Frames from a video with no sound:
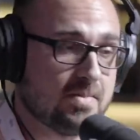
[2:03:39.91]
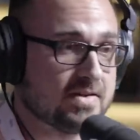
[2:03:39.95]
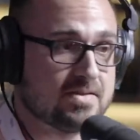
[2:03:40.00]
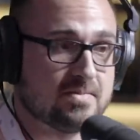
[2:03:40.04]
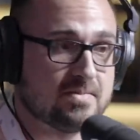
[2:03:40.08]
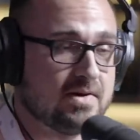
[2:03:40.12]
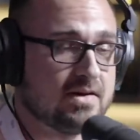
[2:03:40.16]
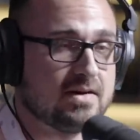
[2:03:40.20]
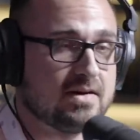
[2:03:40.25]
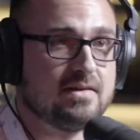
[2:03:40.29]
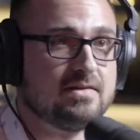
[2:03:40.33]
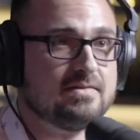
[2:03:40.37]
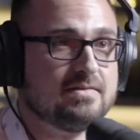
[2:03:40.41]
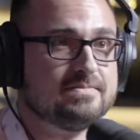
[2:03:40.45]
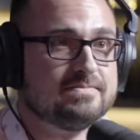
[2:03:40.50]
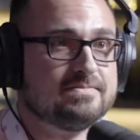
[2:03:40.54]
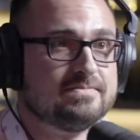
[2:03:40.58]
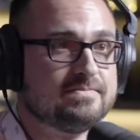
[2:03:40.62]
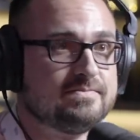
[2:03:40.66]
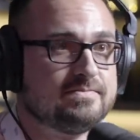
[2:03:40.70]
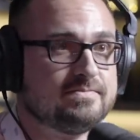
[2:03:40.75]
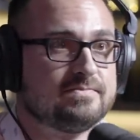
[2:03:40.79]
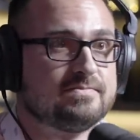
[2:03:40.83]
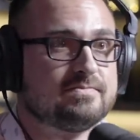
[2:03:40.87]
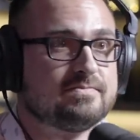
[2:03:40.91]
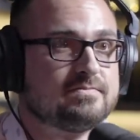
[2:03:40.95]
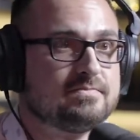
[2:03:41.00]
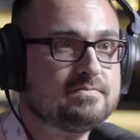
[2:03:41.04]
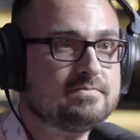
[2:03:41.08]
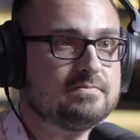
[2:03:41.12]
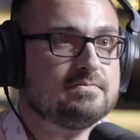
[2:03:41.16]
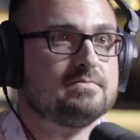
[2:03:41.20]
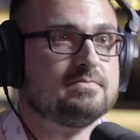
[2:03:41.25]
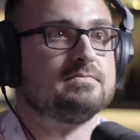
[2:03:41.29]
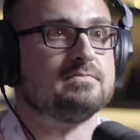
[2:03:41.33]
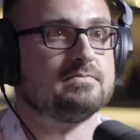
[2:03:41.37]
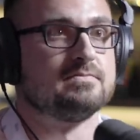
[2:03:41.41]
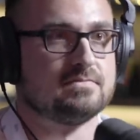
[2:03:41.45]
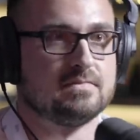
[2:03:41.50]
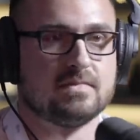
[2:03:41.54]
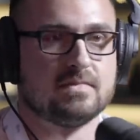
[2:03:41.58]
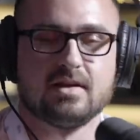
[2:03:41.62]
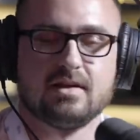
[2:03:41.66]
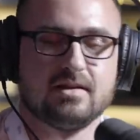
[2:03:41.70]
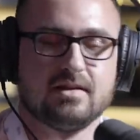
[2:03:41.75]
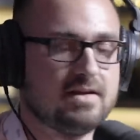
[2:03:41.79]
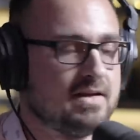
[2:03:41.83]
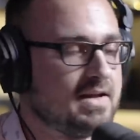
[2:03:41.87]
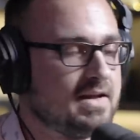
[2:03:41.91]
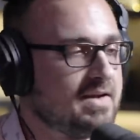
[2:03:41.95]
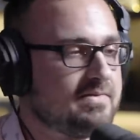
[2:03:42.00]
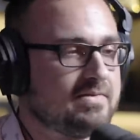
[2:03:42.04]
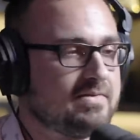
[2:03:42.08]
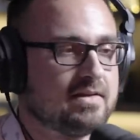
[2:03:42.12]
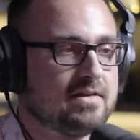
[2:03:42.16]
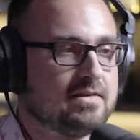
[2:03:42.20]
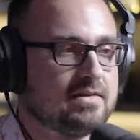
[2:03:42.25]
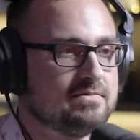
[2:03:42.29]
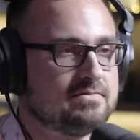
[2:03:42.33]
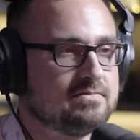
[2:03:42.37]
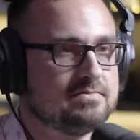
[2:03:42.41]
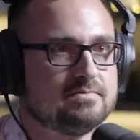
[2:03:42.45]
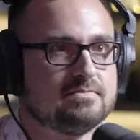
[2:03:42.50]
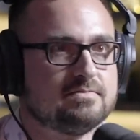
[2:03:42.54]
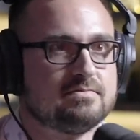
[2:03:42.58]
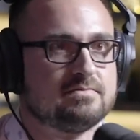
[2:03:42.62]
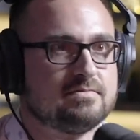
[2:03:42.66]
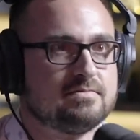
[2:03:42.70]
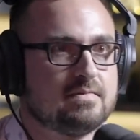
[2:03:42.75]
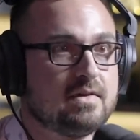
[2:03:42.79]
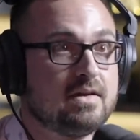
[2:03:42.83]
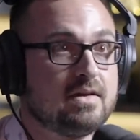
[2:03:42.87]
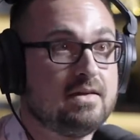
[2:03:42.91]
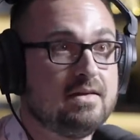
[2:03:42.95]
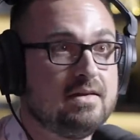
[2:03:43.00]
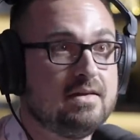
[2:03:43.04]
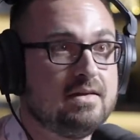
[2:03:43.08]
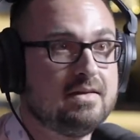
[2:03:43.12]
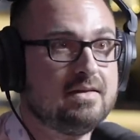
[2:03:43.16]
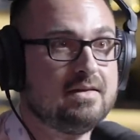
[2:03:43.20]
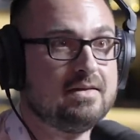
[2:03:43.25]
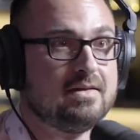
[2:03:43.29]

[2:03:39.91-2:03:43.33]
about it's the money. It's definitely all financially driven. Everything. Everything.